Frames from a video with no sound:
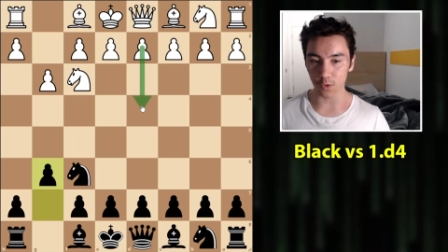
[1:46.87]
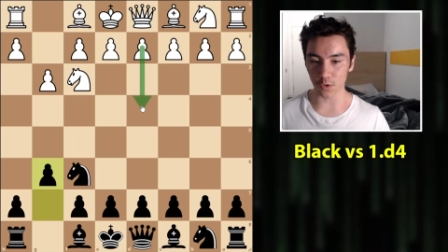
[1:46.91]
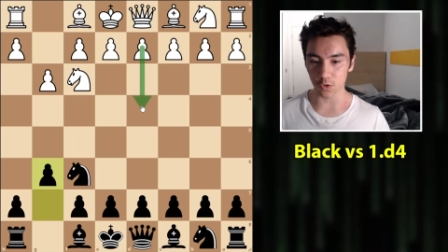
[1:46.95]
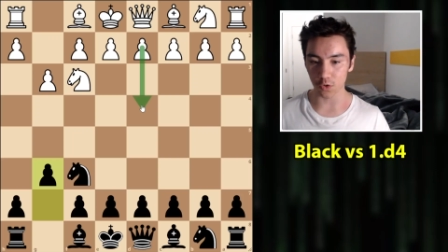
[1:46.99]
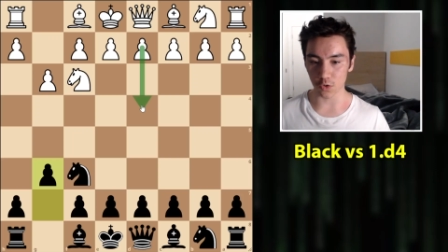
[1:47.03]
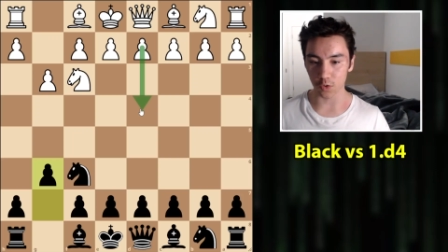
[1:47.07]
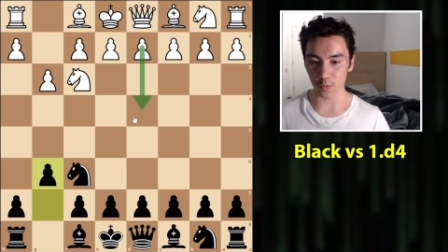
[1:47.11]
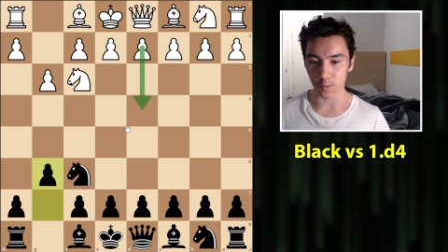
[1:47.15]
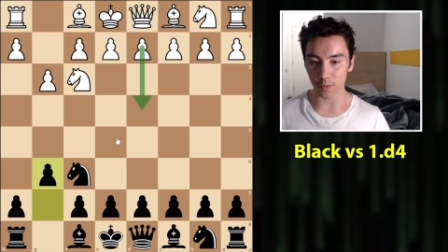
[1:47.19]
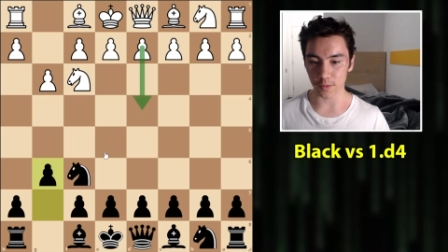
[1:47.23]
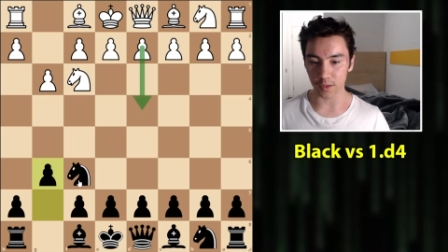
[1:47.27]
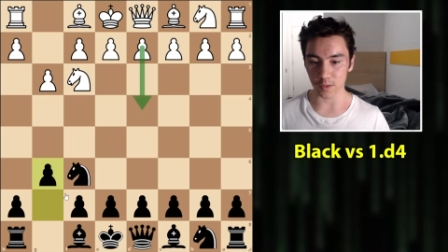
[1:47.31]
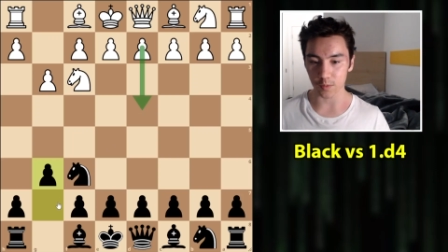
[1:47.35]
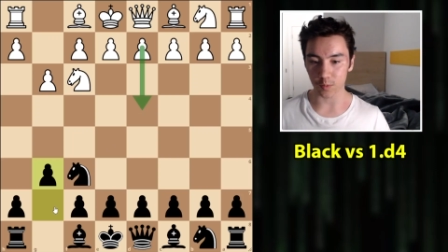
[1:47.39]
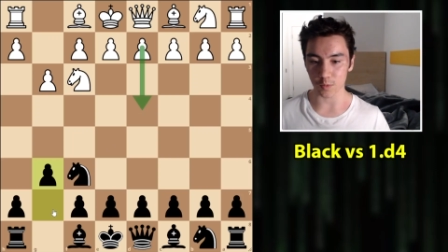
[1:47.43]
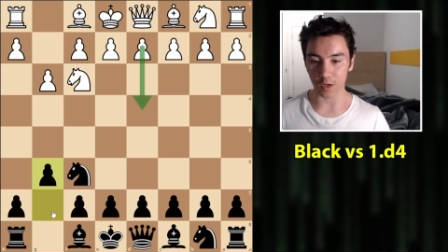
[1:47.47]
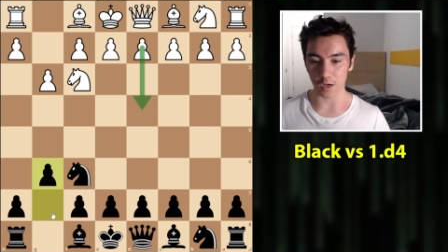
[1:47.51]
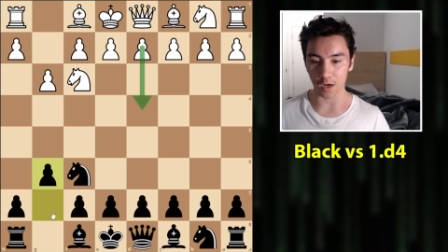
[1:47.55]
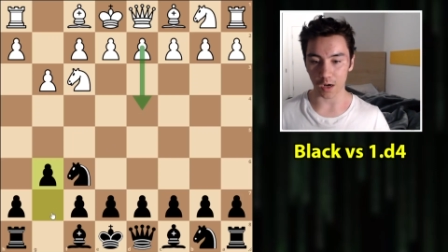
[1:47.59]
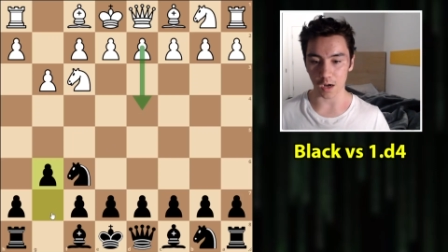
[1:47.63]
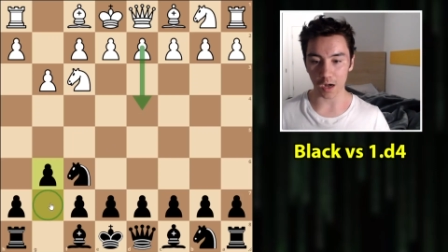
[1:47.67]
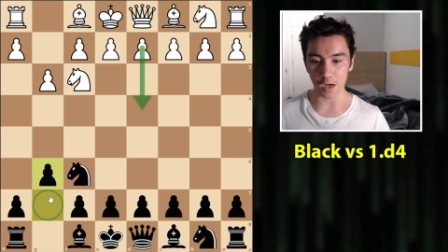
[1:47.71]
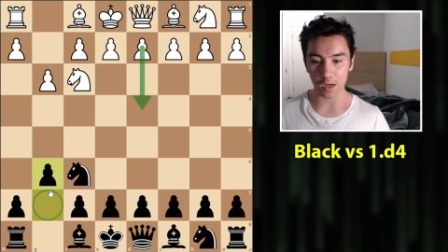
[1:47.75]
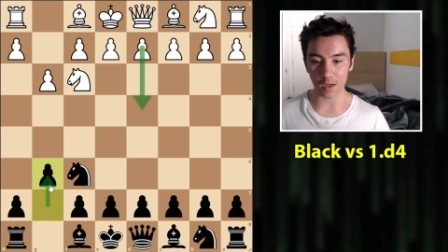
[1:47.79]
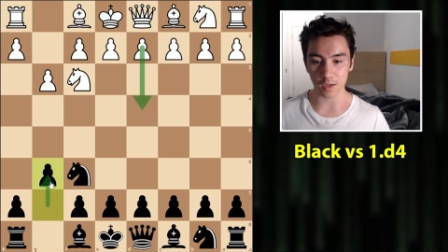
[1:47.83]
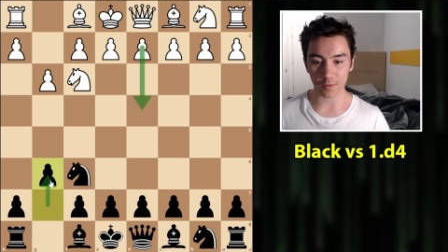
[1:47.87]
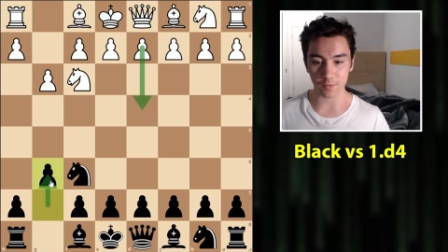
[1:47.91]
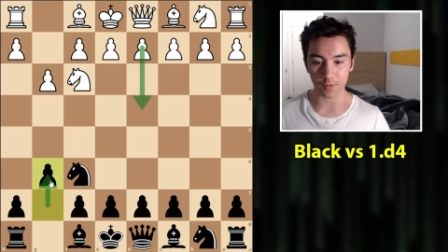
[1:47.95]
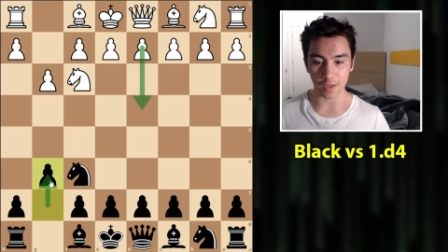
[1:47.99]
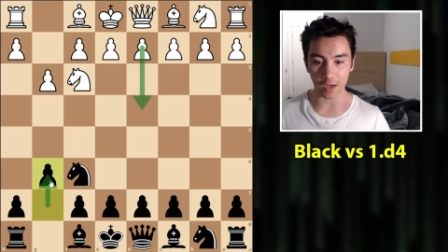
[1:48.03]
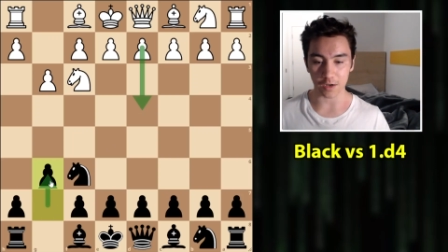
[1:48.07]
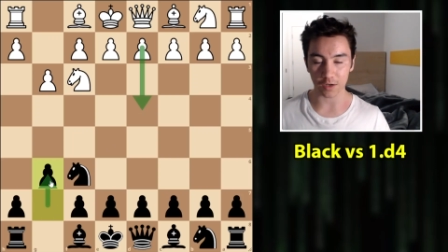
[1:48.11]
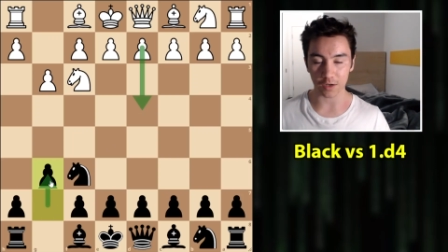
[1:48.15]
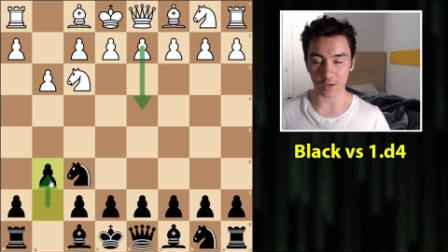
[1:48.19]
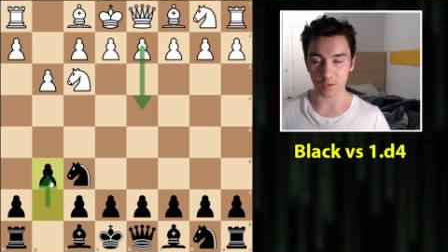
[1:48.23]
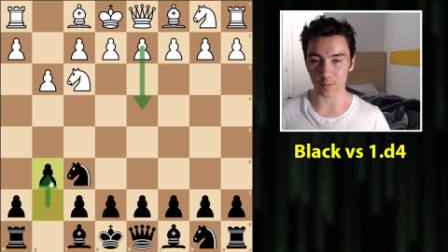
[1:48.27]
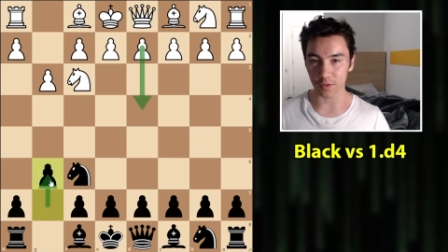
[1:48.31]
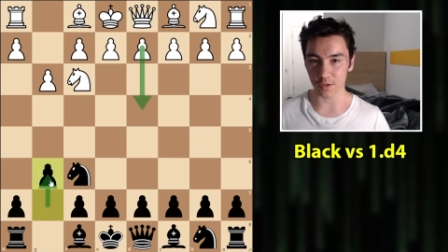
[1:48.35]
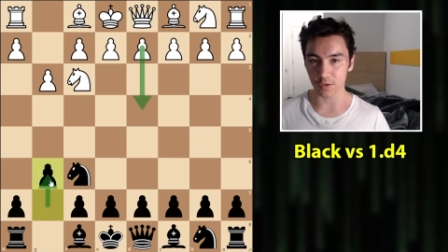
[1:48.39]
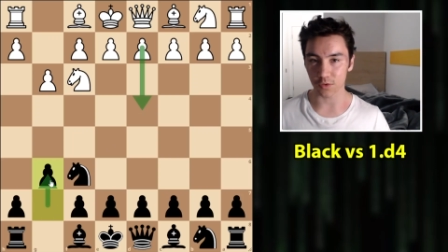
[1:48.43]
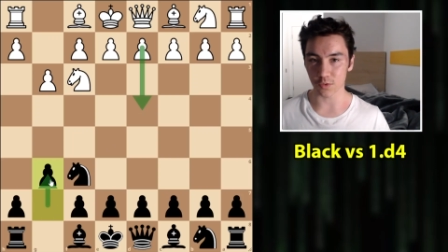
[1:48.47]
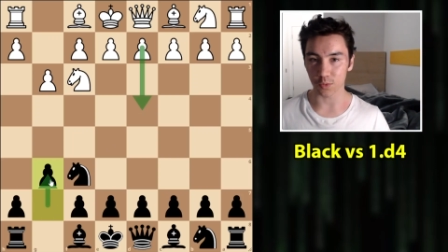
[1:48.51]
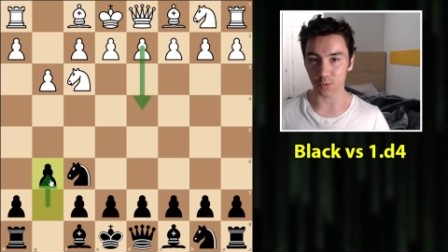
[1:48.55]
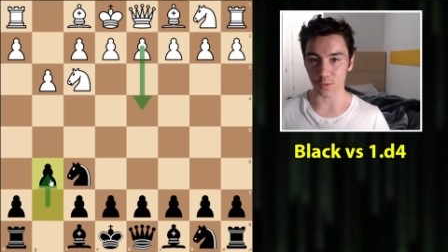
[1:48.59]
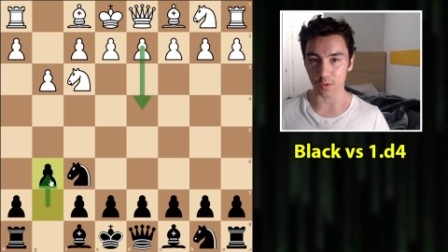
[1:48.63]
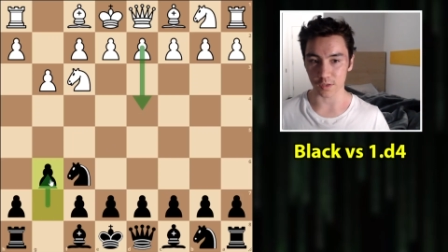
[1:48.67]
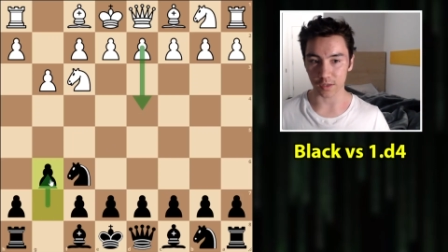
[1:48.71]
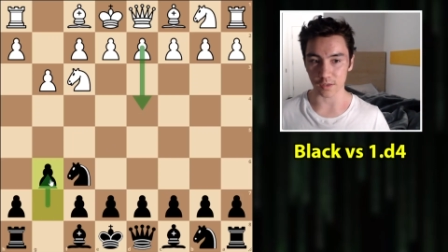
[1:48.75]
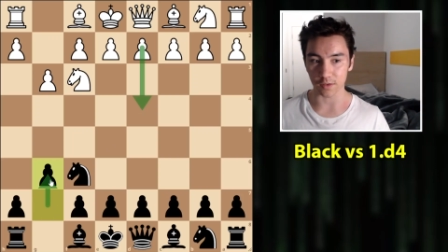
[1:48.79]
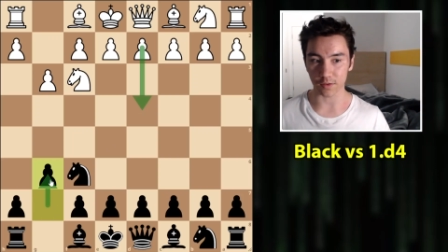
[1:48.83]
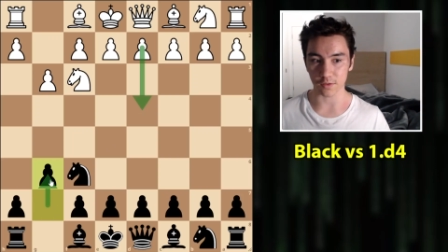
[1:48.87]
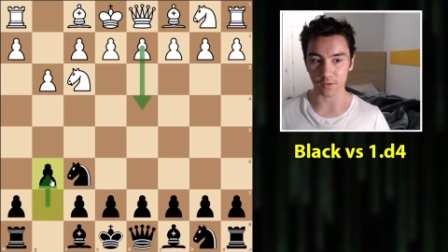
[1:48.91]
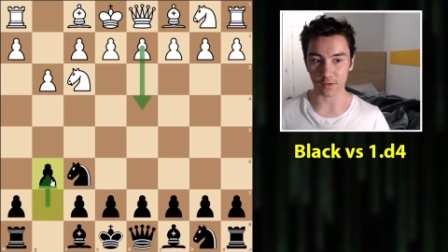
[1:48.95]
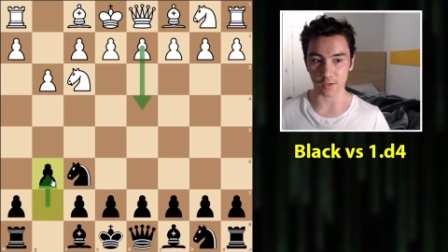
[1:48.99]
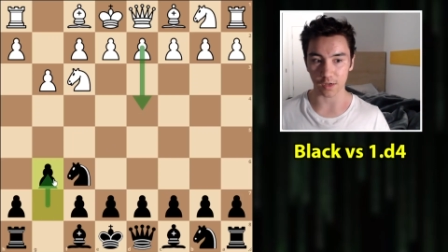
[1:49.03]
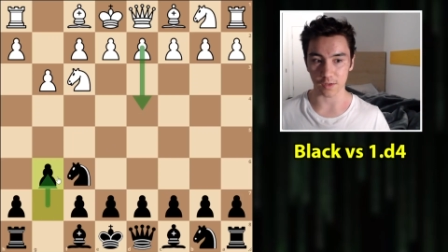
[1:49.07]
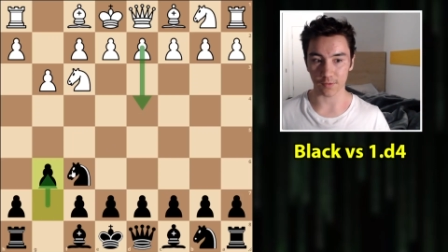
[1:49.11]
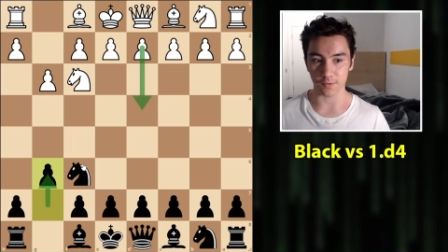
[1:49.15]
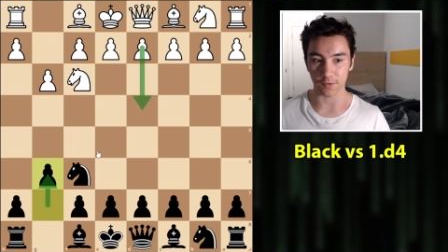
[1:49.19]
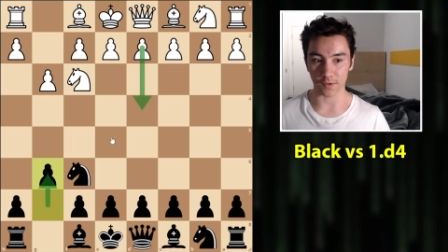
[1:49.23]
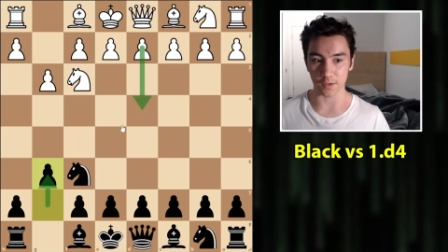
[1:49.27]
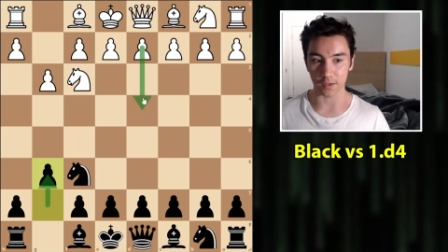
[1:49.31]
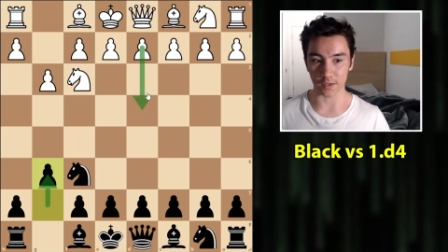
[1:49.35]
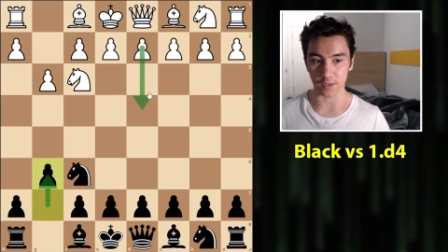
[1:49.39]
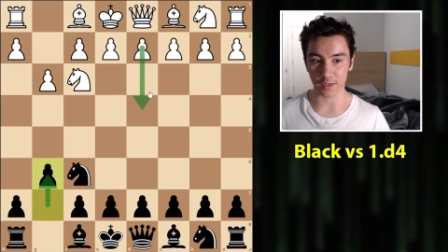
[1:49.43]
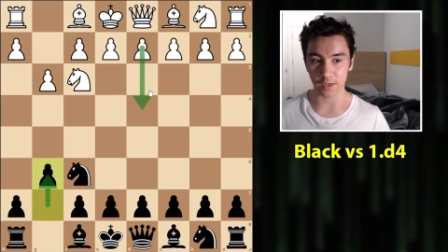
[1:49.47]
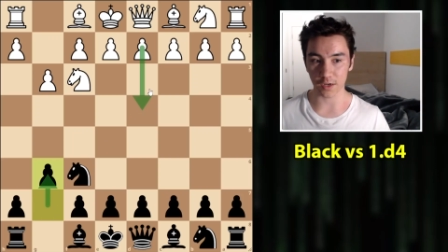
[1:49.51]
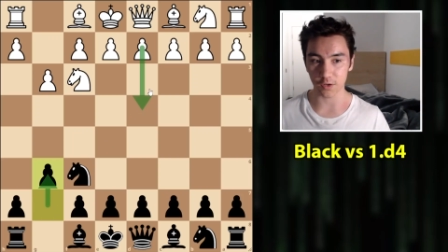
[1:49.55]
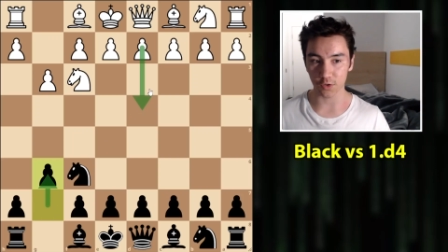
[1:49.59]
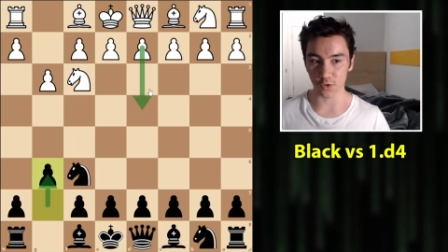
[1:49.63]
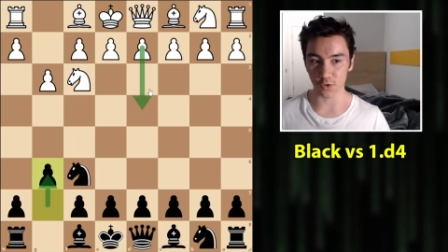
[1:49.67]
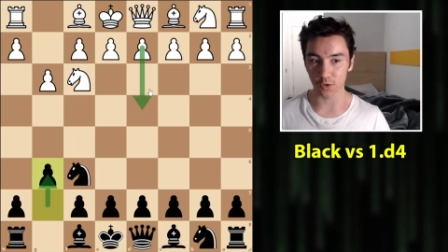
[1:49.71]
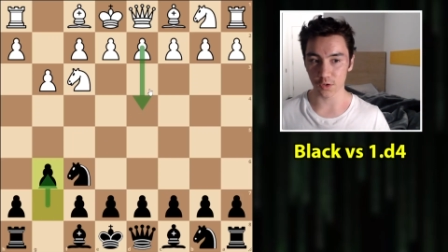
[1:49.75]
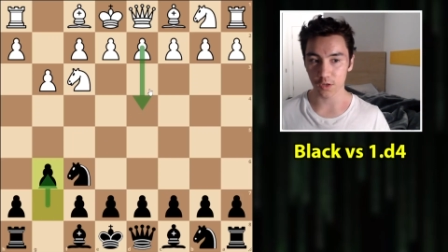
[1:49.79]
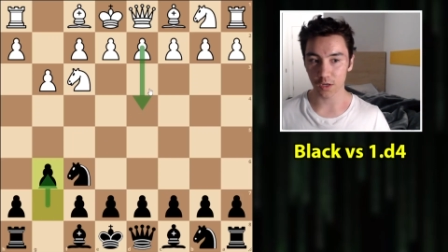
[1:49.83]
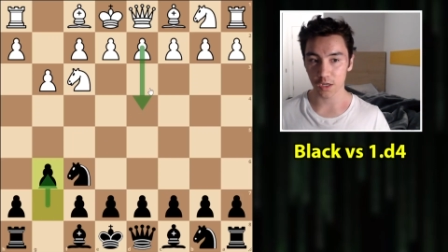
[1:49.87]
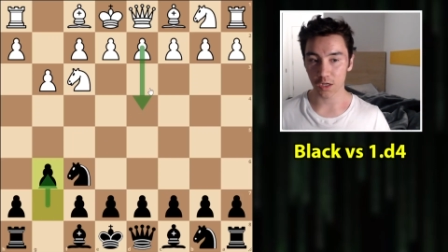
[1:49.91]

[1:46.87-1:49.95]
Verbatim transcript: opening where I have now committed to a kingside fianchetto